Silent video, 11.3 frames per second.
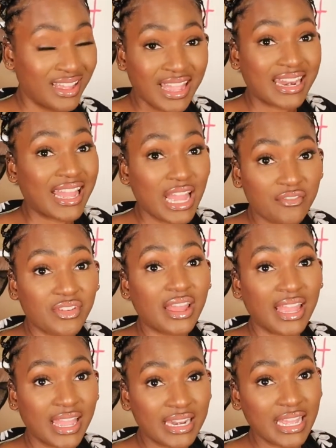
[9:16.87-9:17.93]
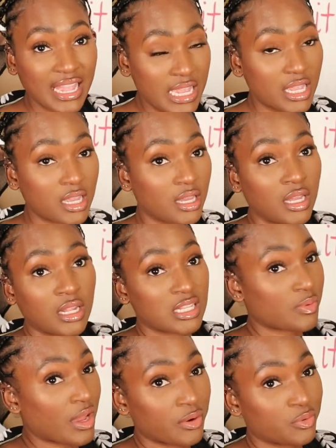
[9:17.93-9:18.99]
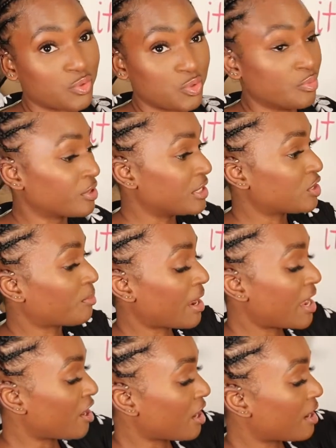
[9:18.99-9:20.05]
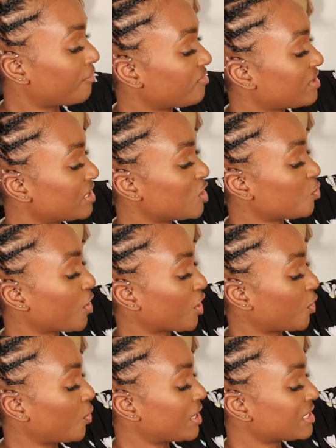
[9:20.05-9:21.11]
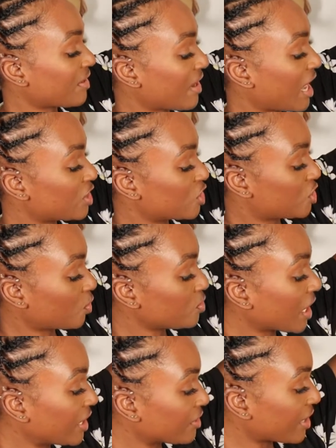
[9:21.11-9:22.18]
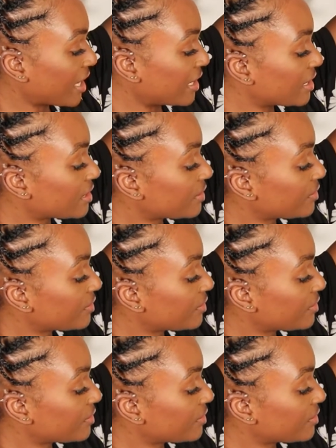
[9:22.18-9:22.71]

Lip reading: and I have a headache. That's why I don't do braids on my hair. Since wearing wigs, I've gotten so tender headed.